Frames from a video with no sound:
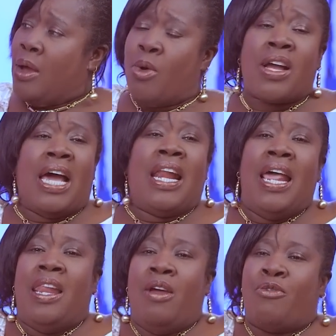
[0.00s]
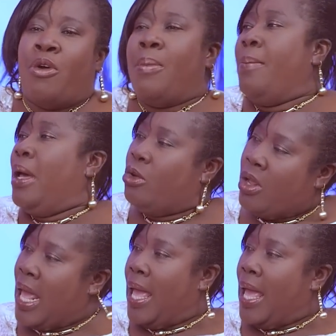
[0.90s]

What can I learn from Mama Dollar?